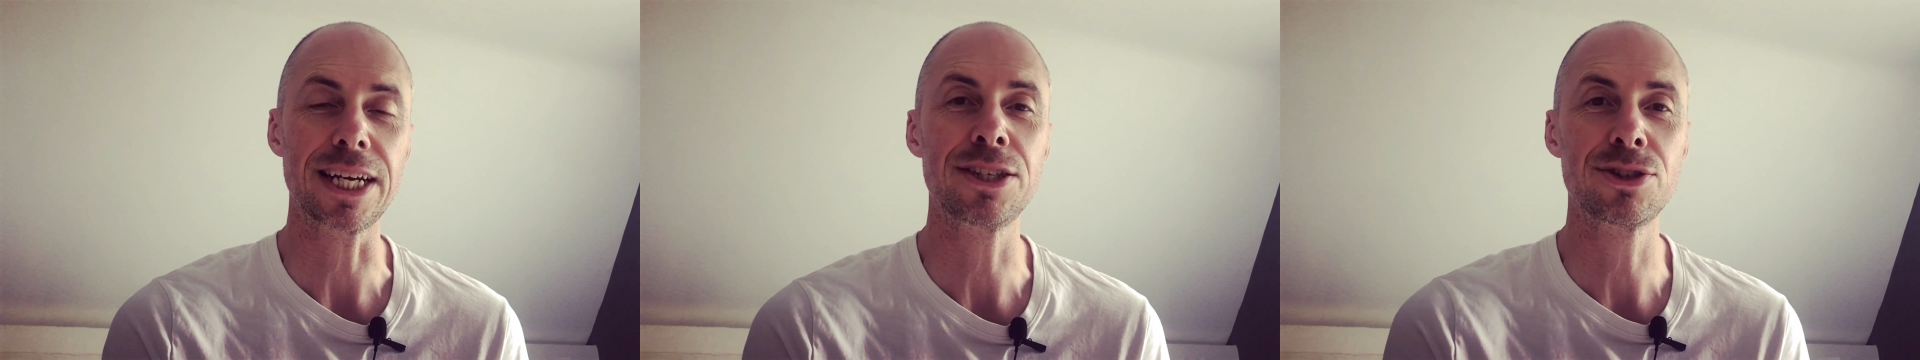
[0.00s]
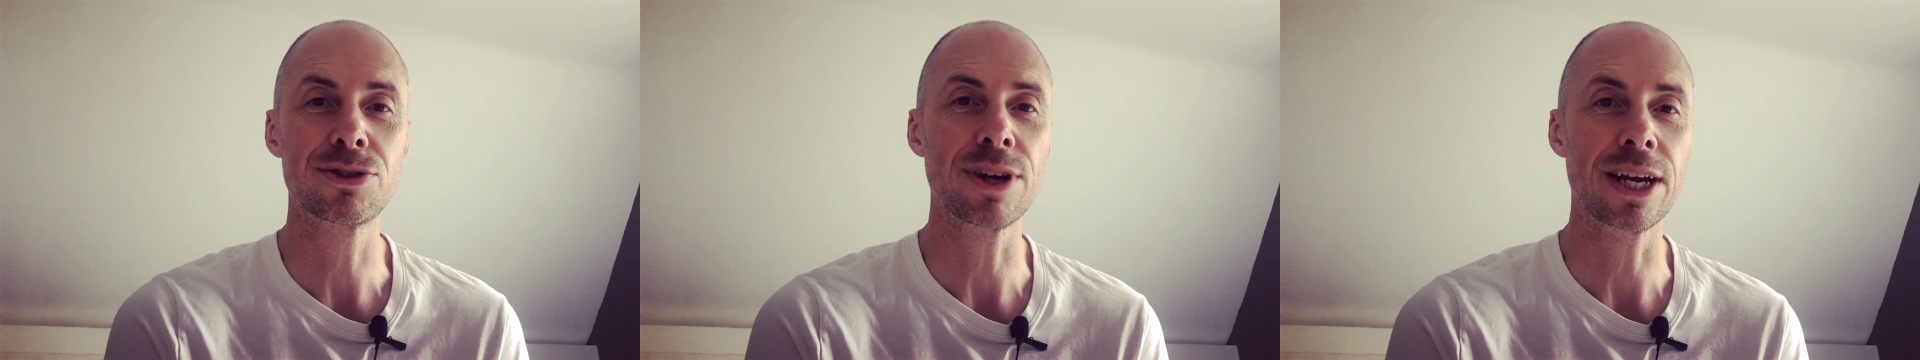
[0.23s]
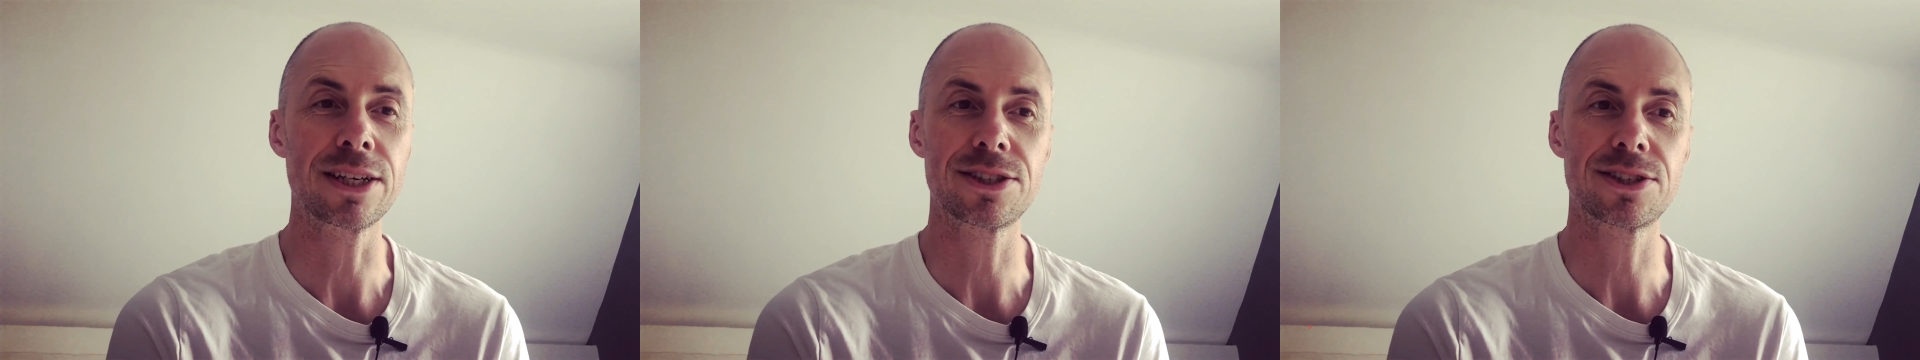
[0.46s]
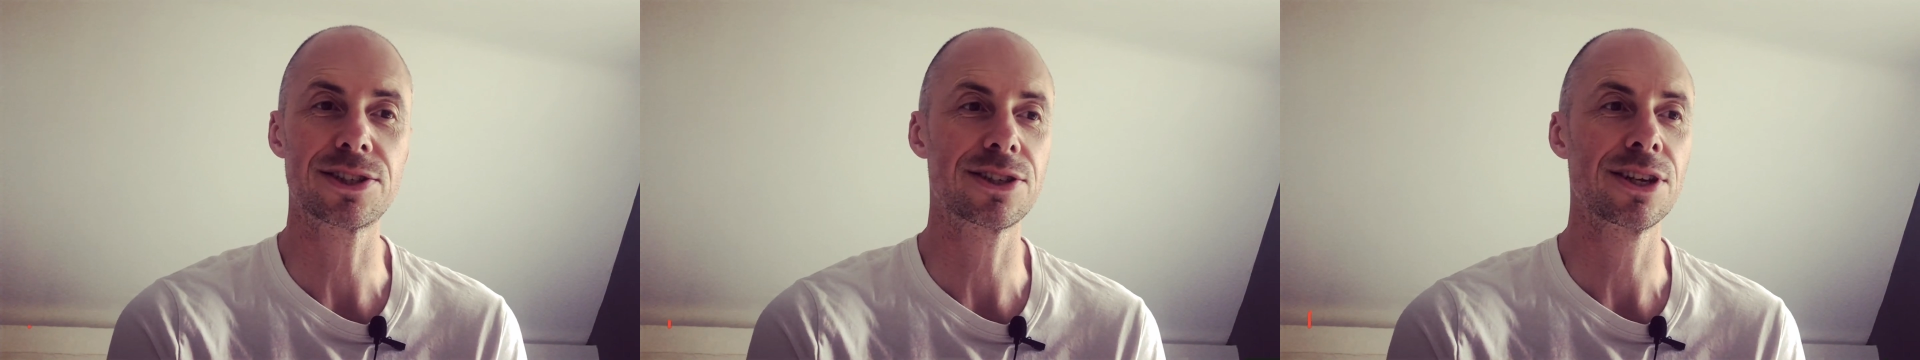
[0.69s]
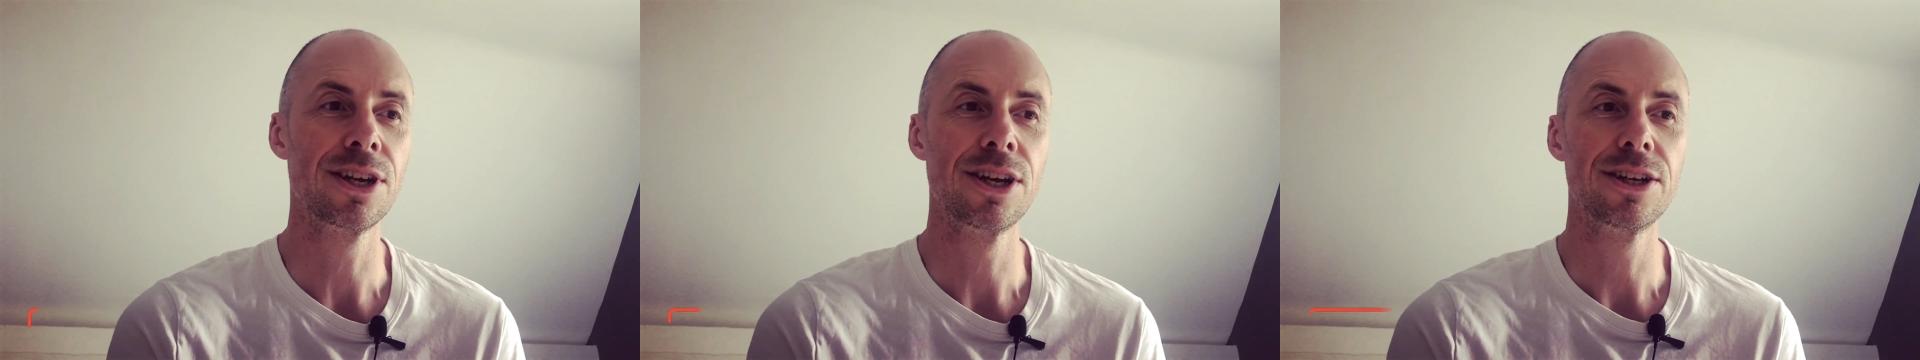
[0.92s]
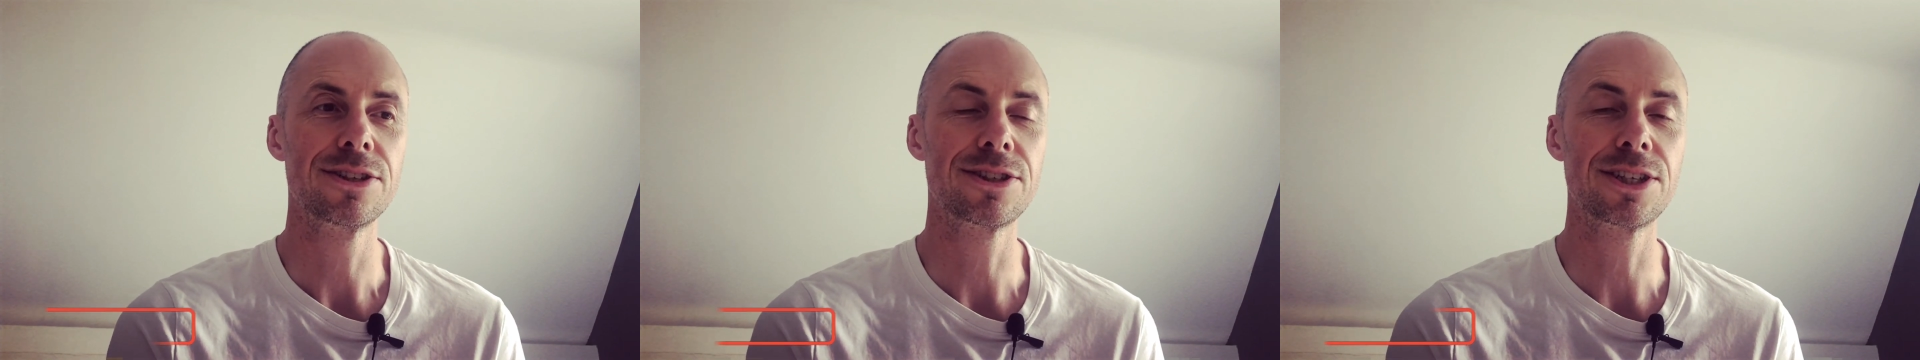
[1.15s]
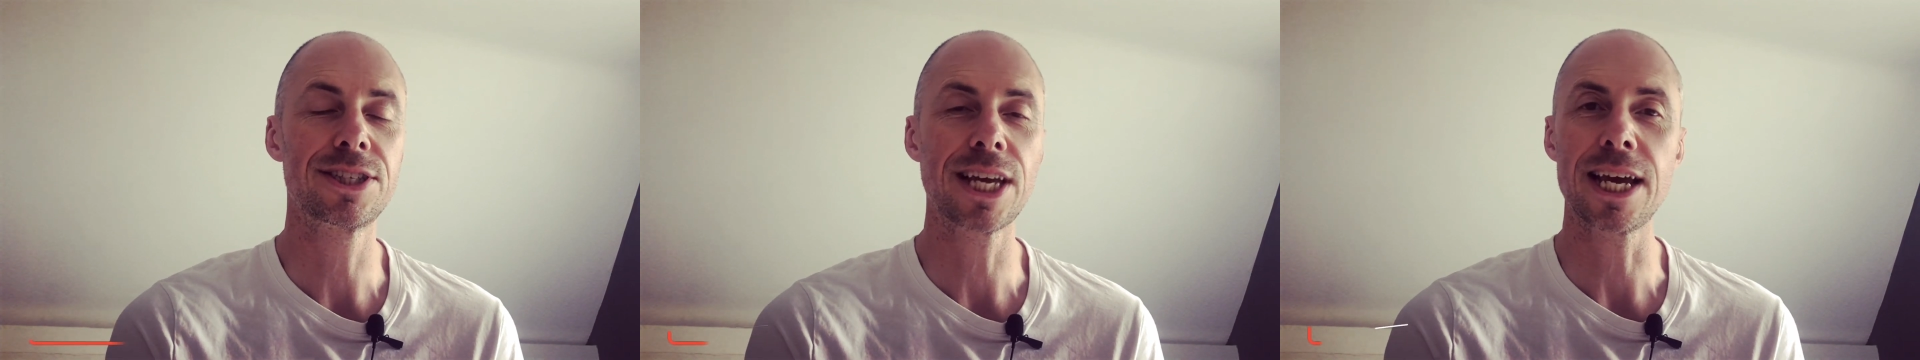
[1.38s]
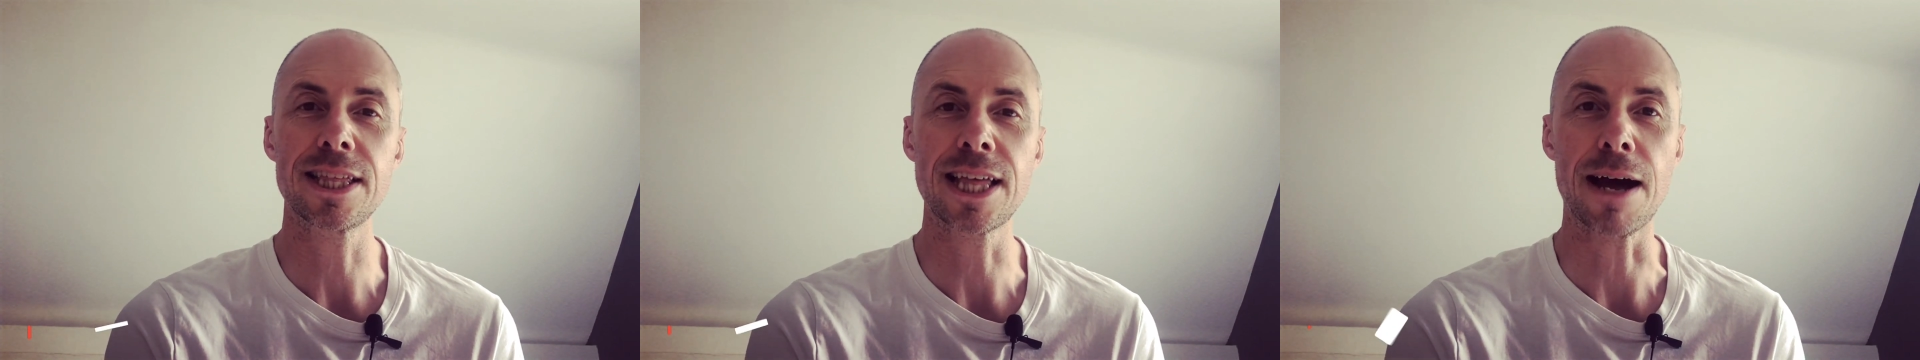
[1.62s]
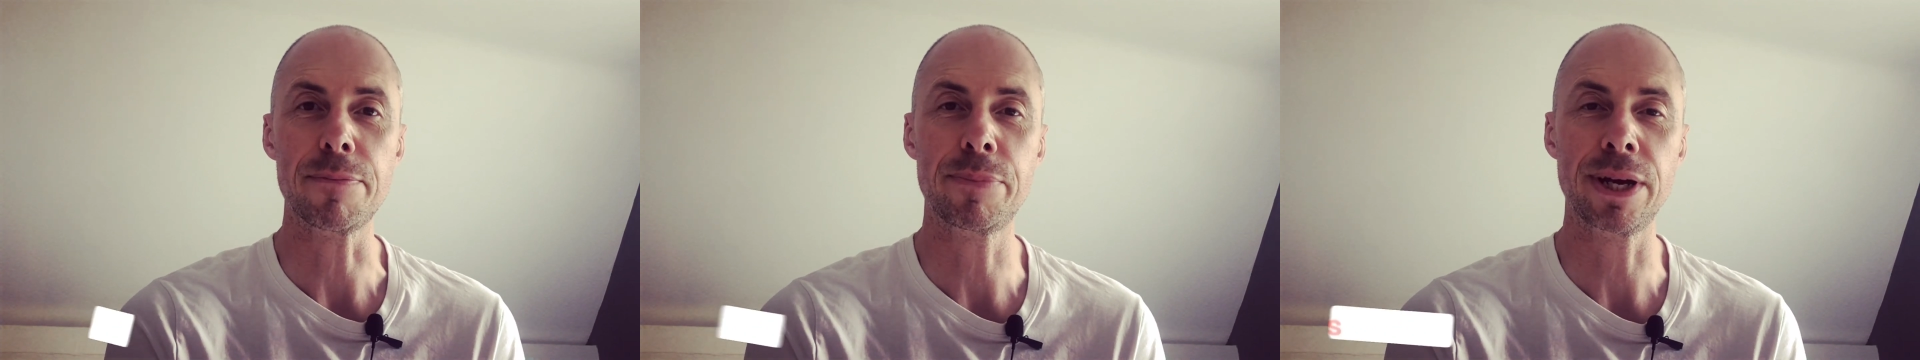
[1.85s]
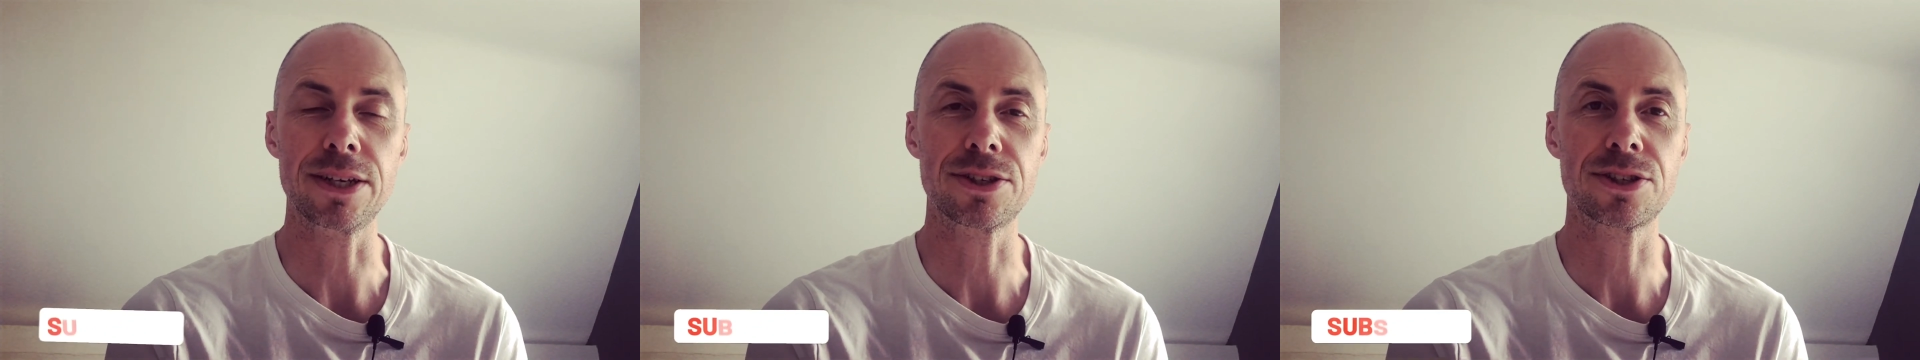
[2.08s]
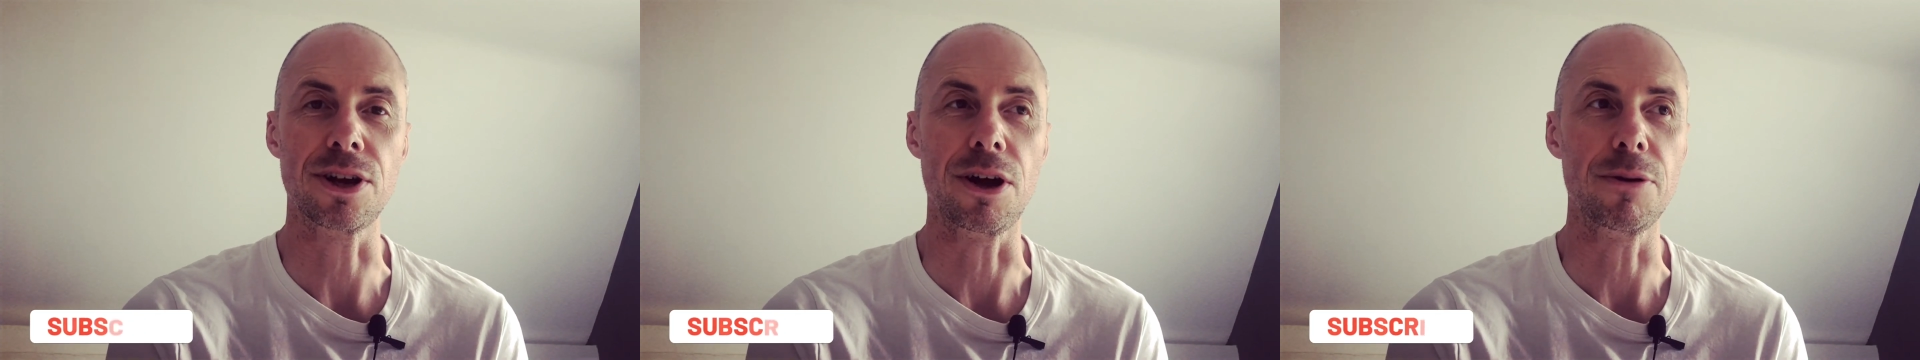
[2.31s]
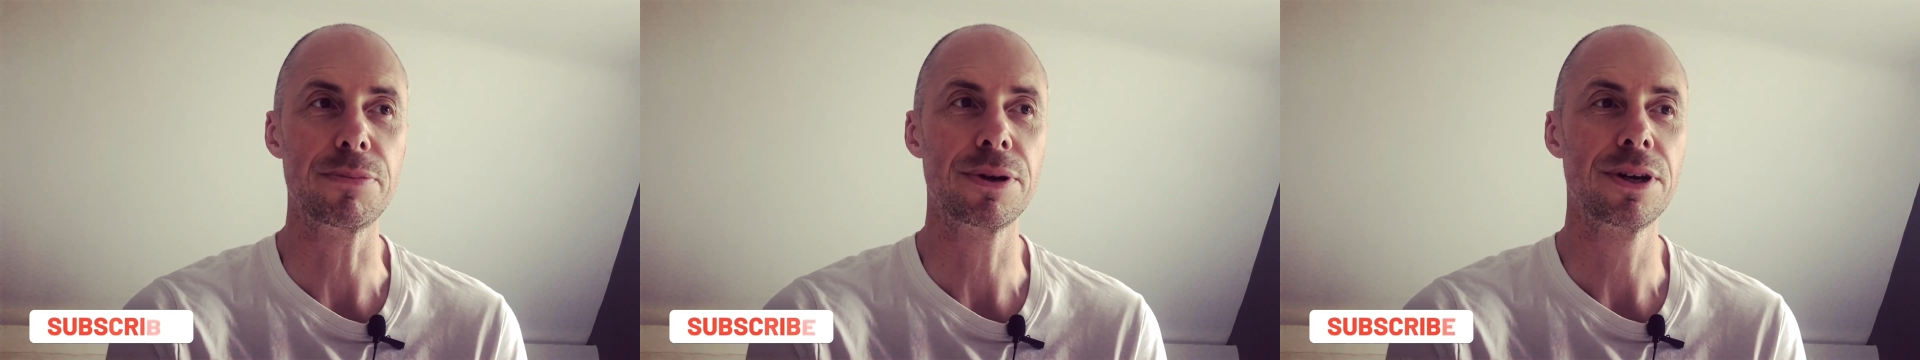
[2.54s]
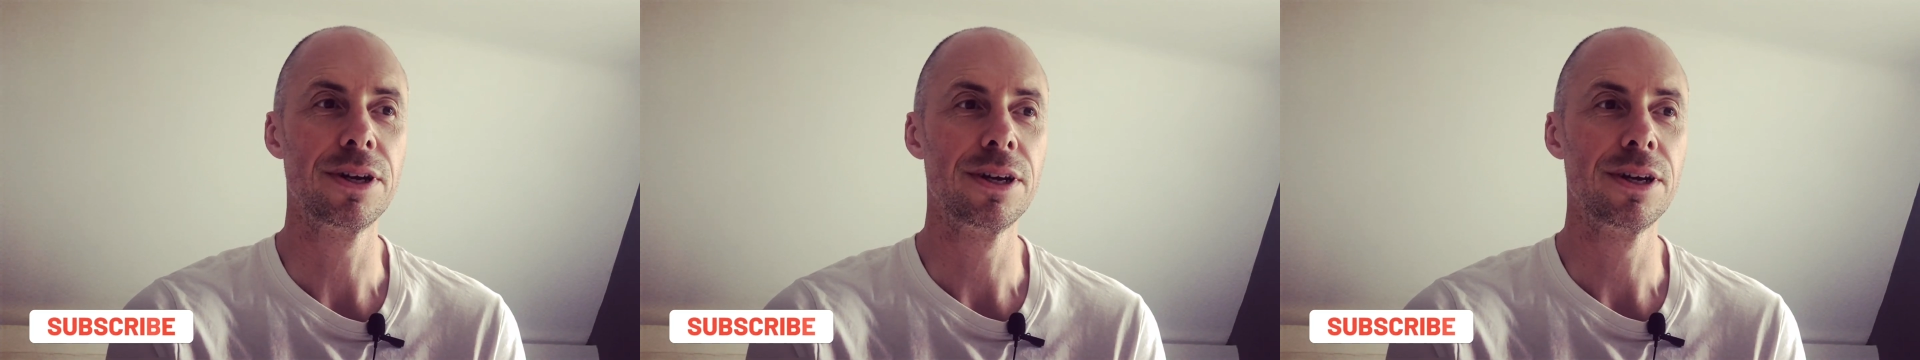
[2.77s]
interests to take that pit stop.